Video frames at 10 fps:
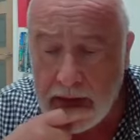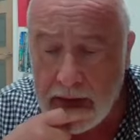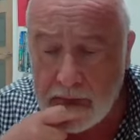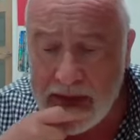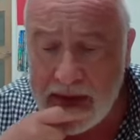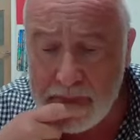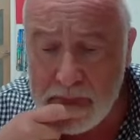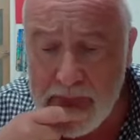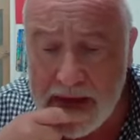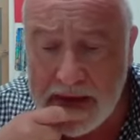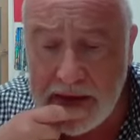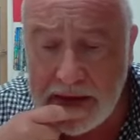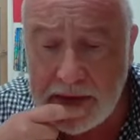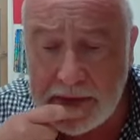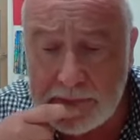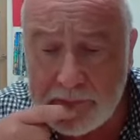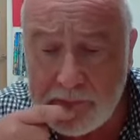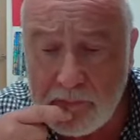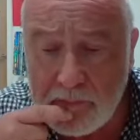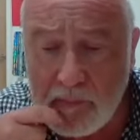um, came back
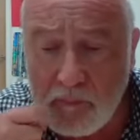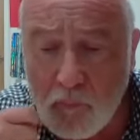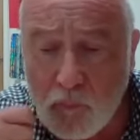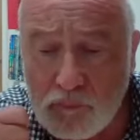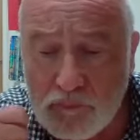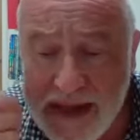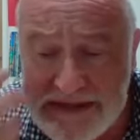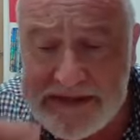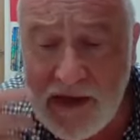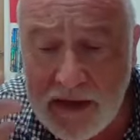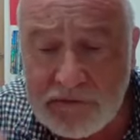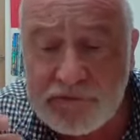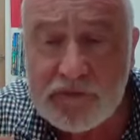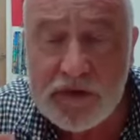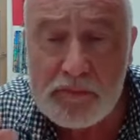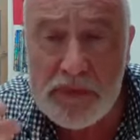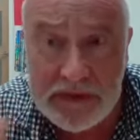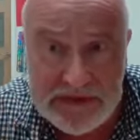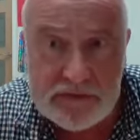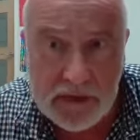um, destined for the
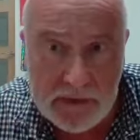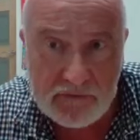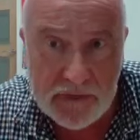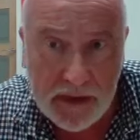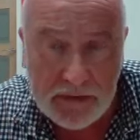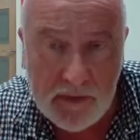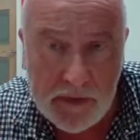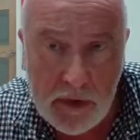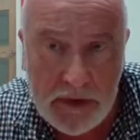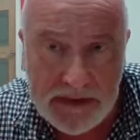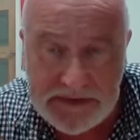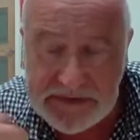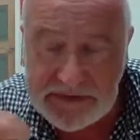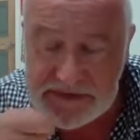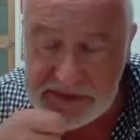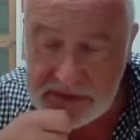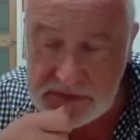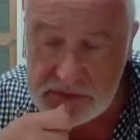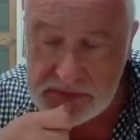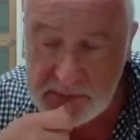ministry, if you like, in the early 18th
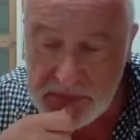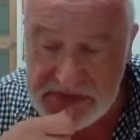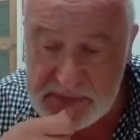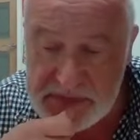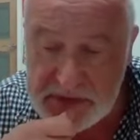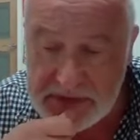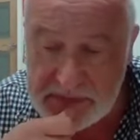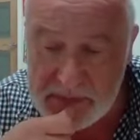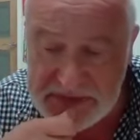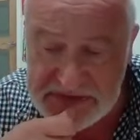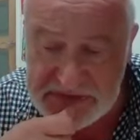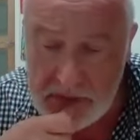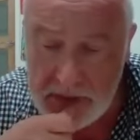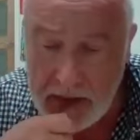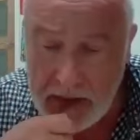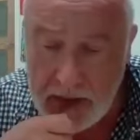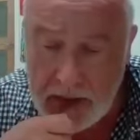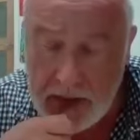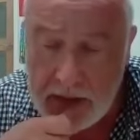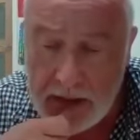century Presbyterian ministry.
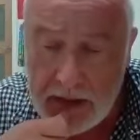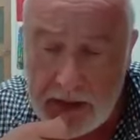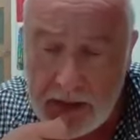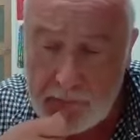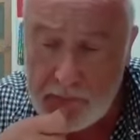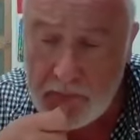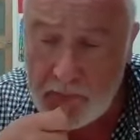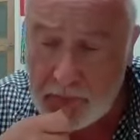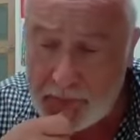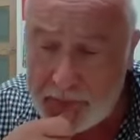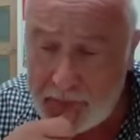Um,